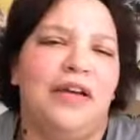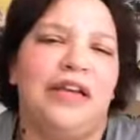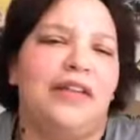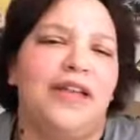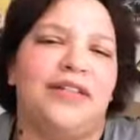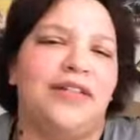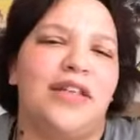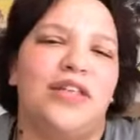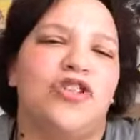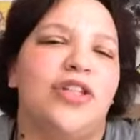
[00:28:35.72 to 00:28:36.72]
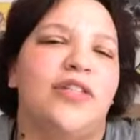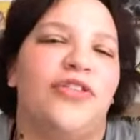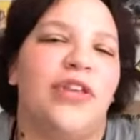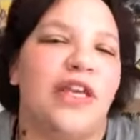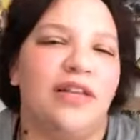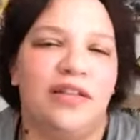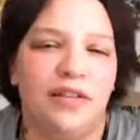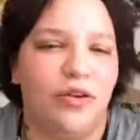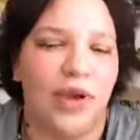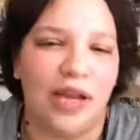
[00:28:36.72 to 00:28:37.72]
It's just Athena, the
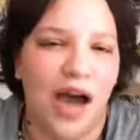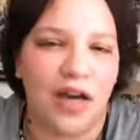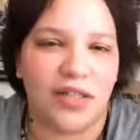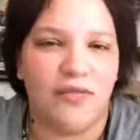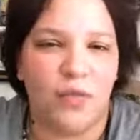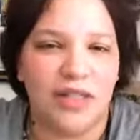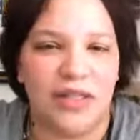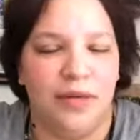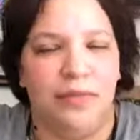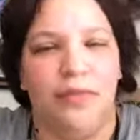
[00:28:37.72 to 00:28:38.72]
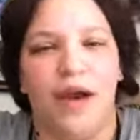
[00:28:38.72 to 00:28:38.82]
Greek goddess of wisdom.